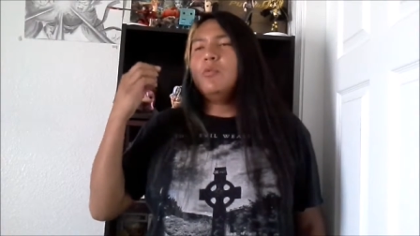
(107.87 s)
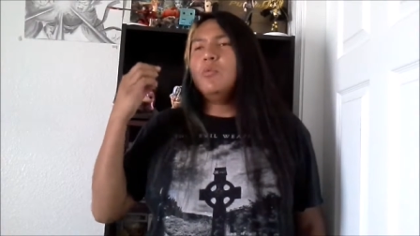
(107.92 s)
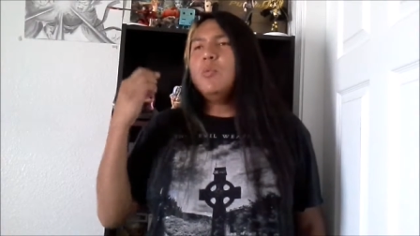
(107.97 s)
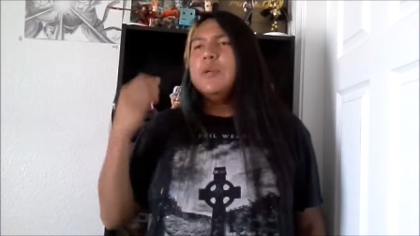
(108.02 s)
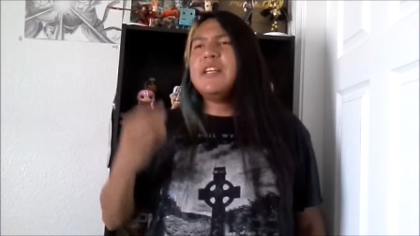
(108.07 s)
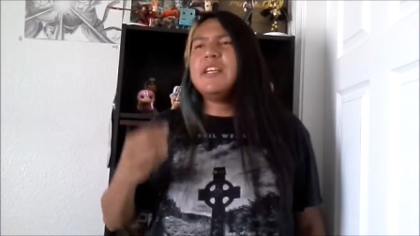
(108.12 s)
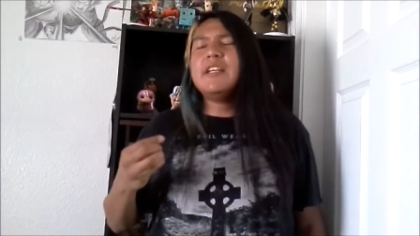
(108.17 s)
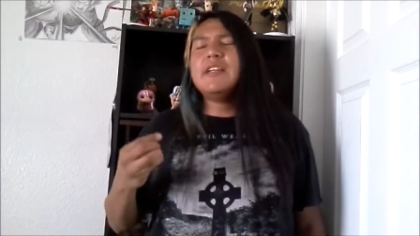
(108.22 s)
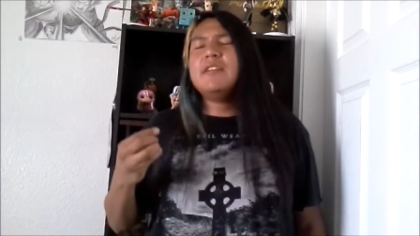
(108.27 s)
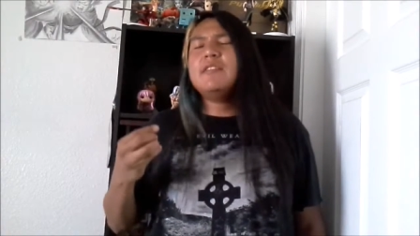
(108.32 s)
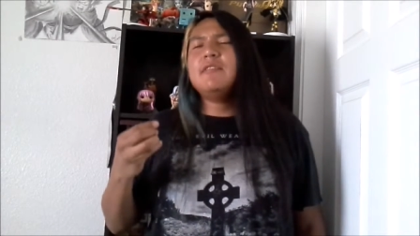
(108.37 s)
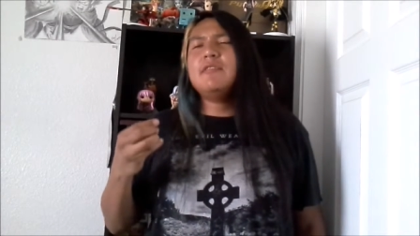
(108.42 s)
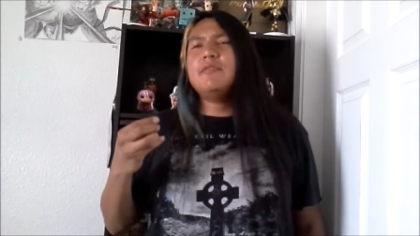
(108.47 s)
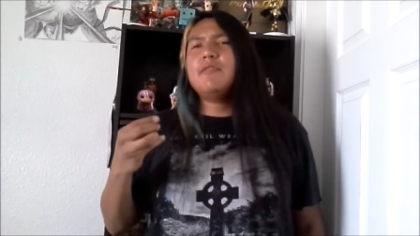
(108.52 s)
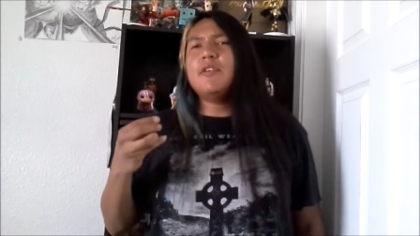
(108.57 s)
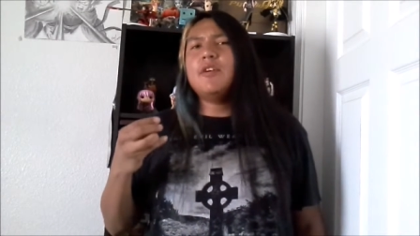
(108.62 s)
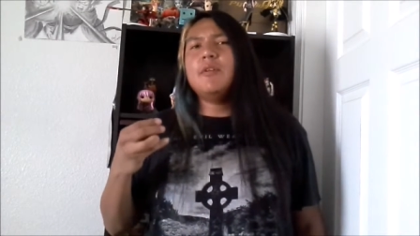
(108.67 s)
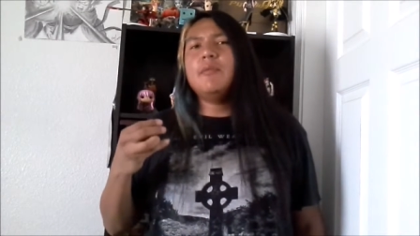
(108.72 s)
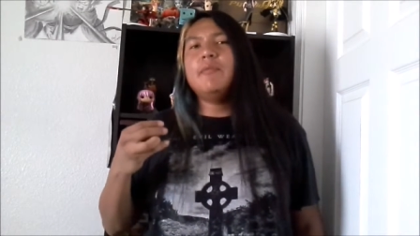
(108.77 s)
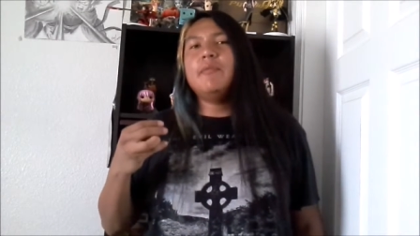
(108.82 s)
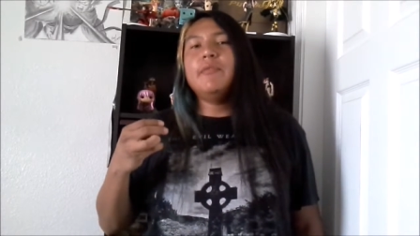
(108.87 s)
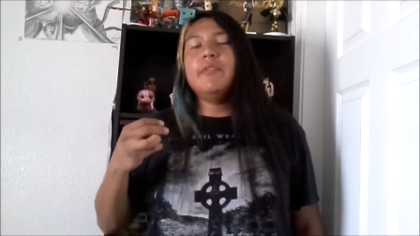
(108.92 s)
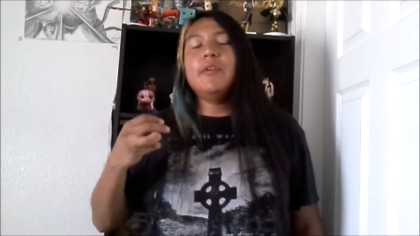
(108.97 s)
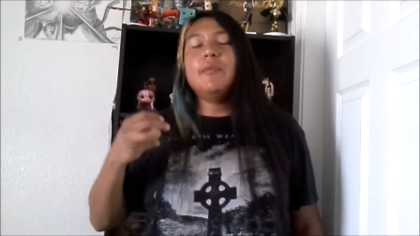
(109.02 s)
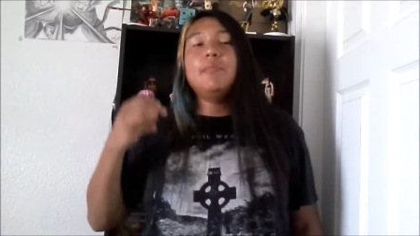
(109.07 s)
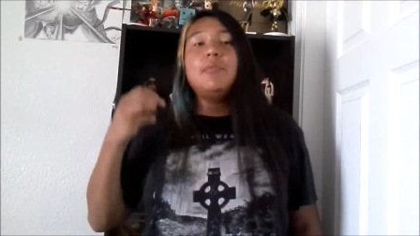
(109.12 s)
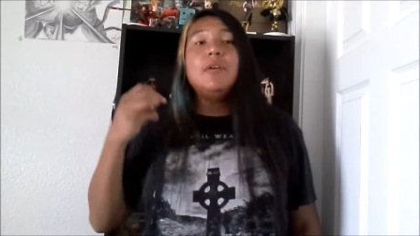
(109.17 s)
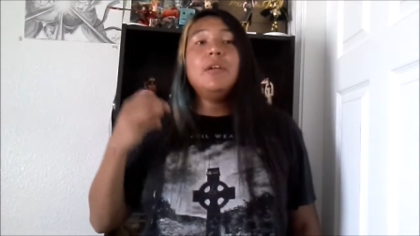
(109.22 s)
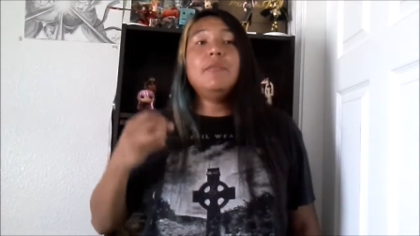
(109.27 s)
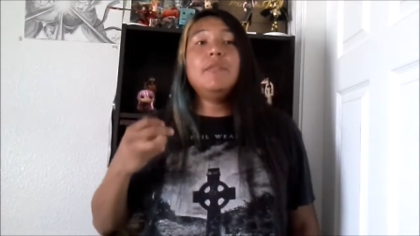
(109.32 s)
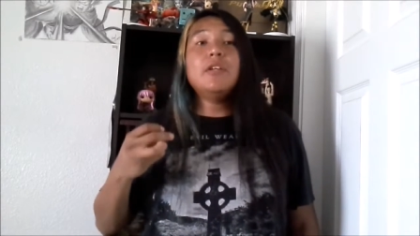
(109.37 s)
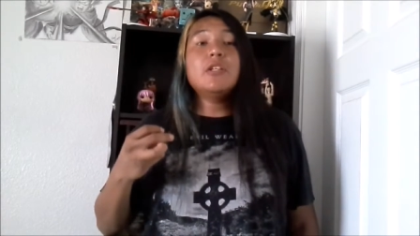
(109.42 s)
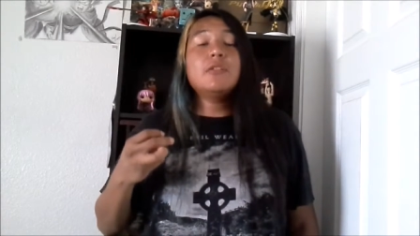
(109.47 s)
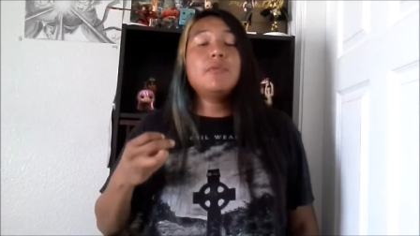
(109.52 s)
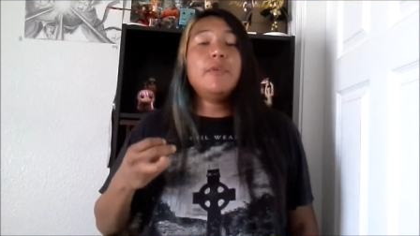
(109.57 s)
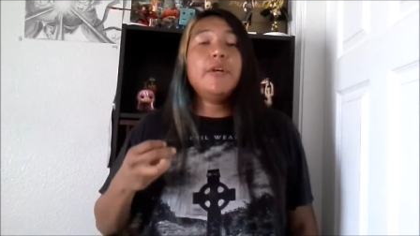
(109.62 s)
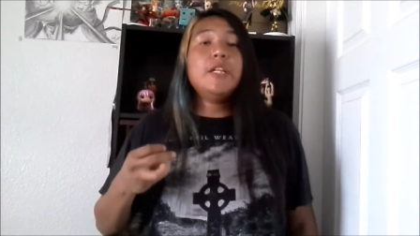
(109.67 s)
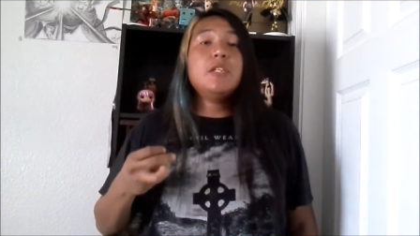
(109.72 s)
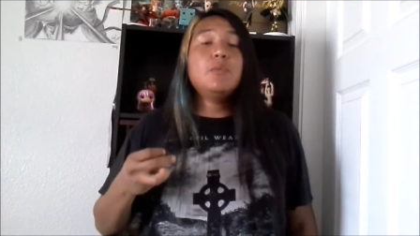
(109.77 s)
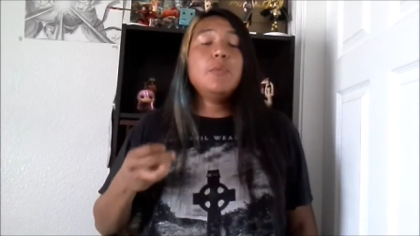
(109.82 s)
weakened from their previous
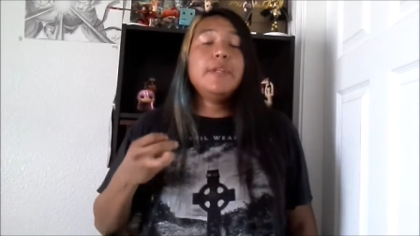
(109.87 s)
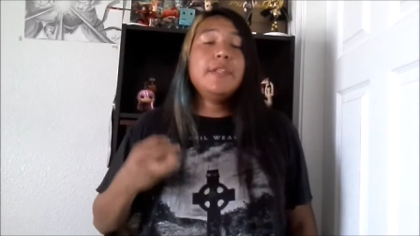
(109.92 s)
fights